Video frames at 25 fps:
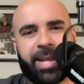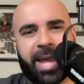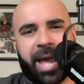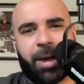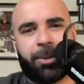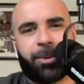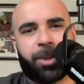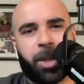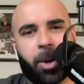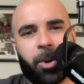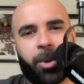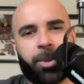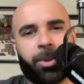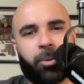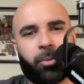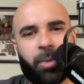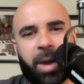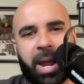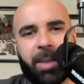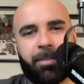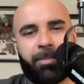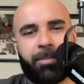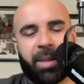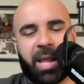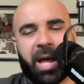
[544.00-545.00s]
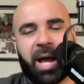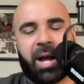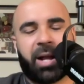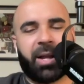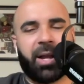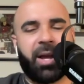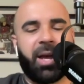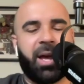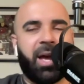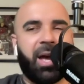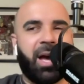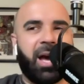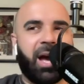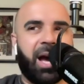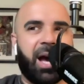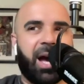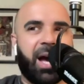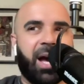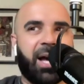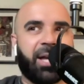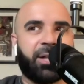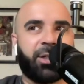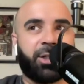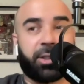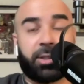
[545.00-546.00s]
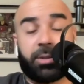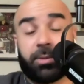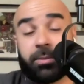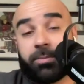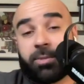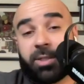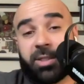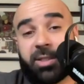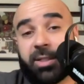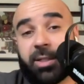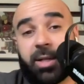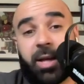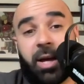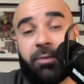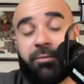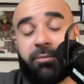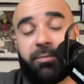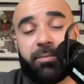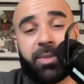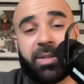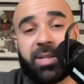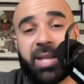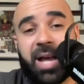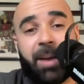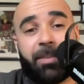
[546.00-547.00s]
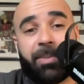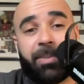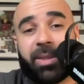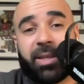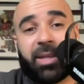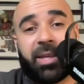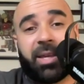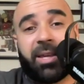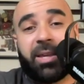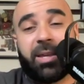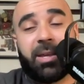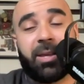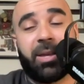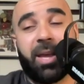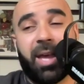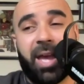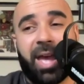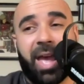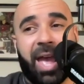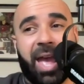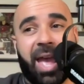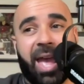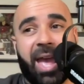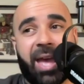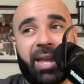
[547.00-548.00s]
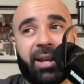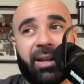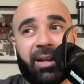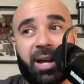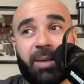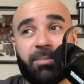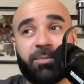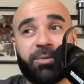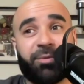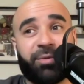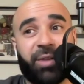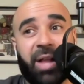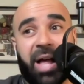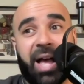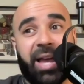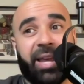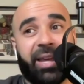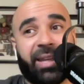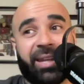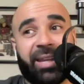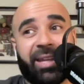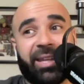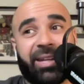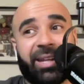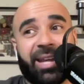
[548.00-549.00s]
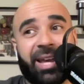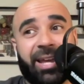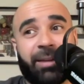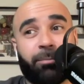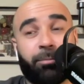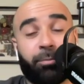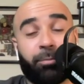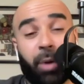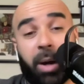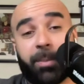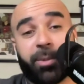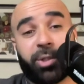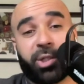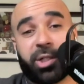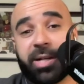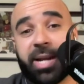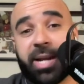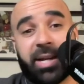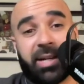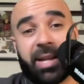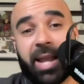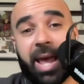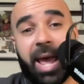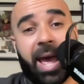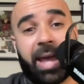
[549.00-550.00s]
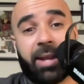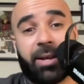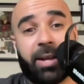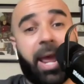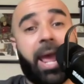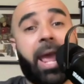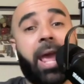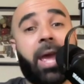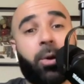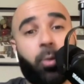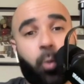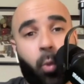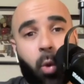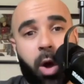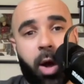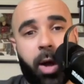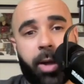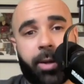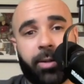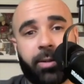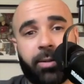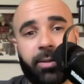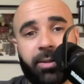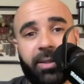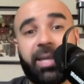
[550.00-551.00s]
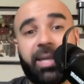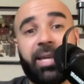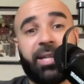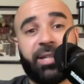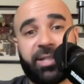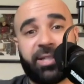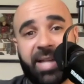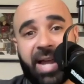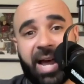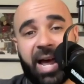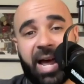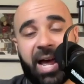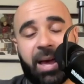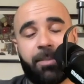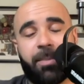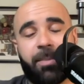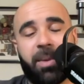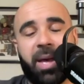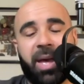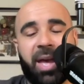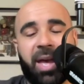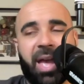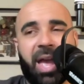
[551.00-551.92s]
down there on the right block, just a cut from the top of the key, and comes flying in, and probably shouldn't have had an and one each time.